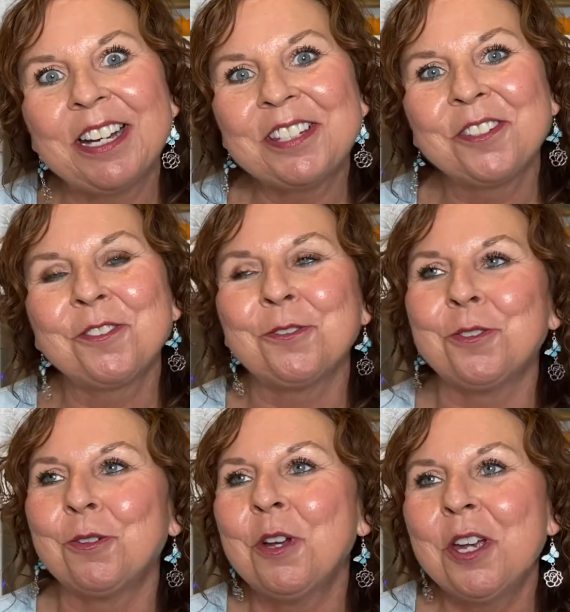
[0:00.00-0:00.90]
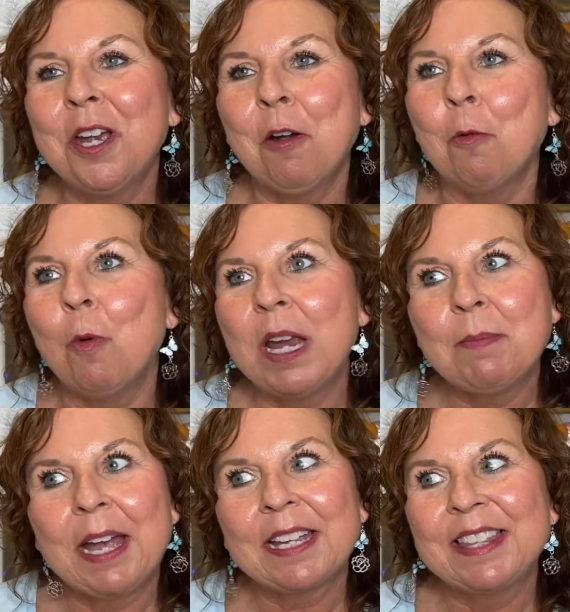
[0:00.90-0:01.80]
school way
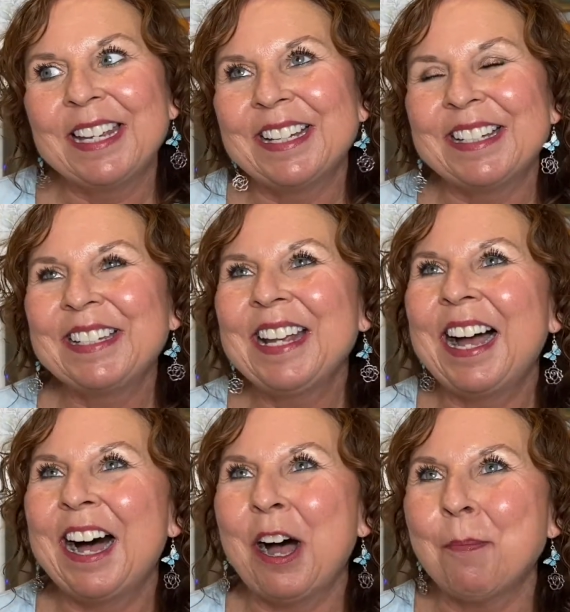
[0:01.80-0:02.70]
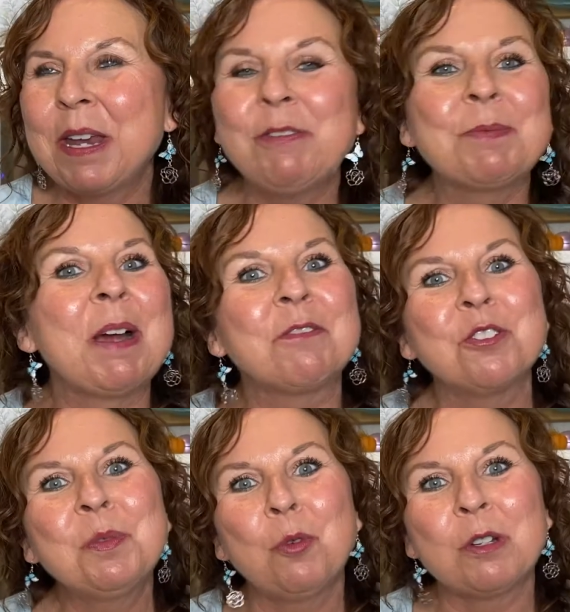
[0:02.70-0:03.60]
back then. He was my
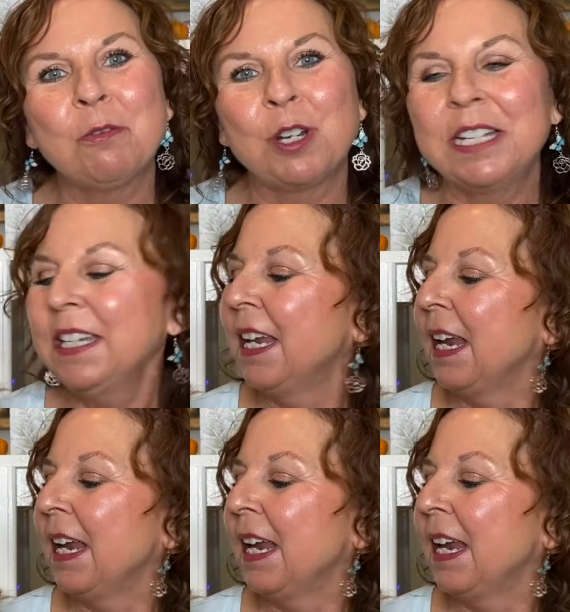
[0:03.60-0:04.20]
first boyfriend.